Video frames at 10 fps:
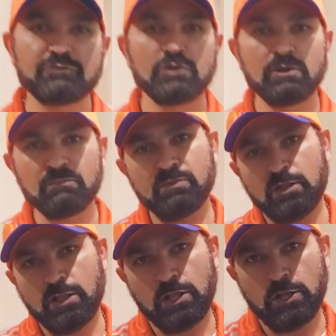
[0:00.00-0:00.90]
from
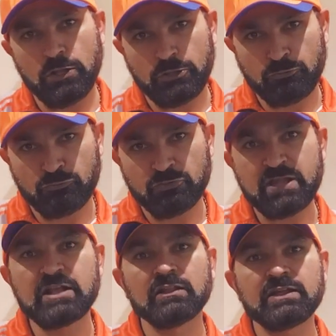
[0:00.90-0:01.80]
a
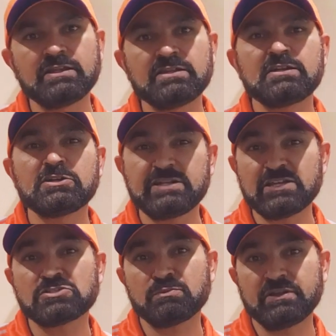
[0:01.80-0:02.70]
England
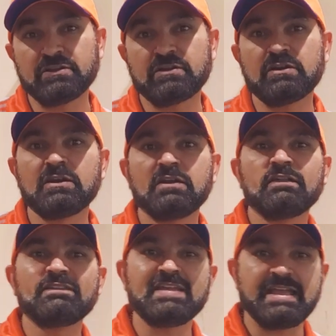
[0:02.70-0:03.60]
test player
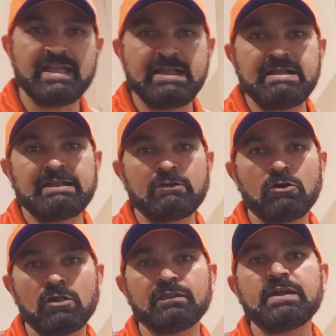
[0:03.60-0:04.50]

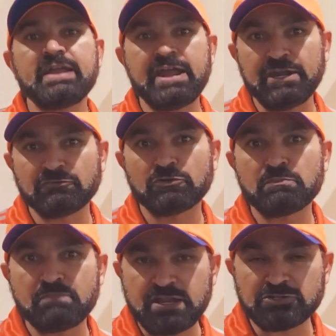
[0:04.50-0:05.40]
called
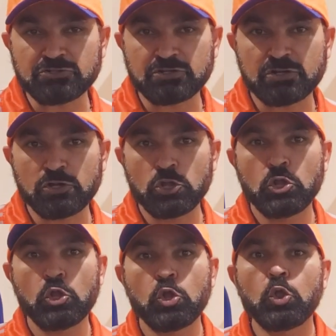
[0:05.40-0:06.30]
Edward Payntr,
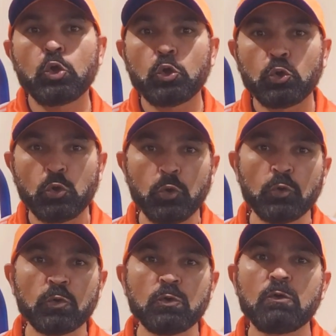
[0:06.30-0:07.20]

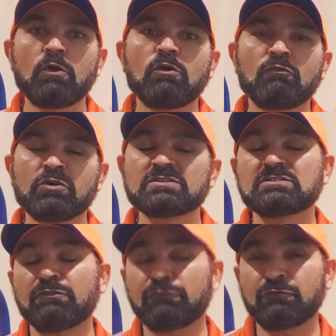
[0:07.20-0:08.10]
who
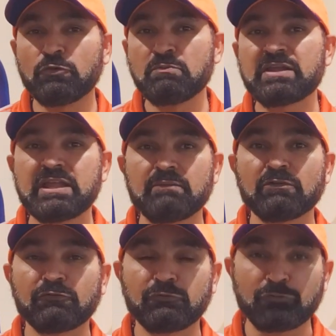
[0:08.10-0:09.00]
became
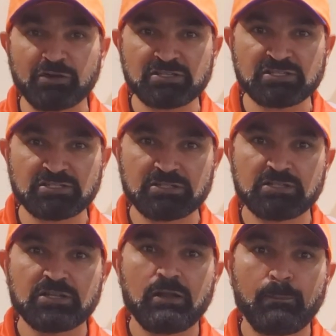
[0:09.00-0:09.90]
the first
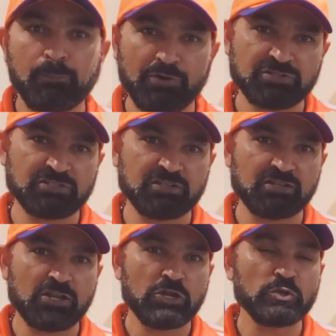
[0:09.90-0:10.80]

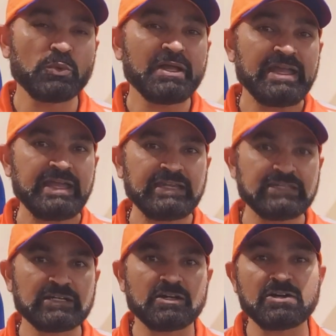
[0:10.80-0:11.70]
person to hit
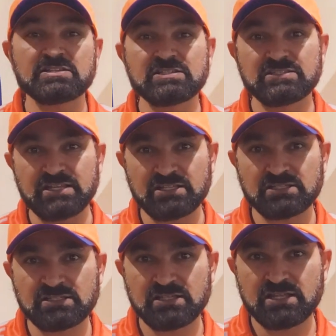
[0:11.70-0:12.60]
a
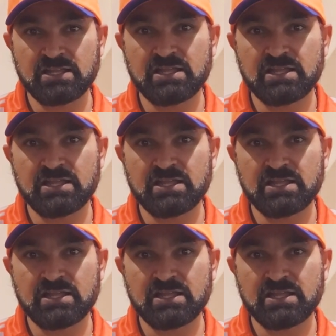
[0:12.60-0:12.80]
six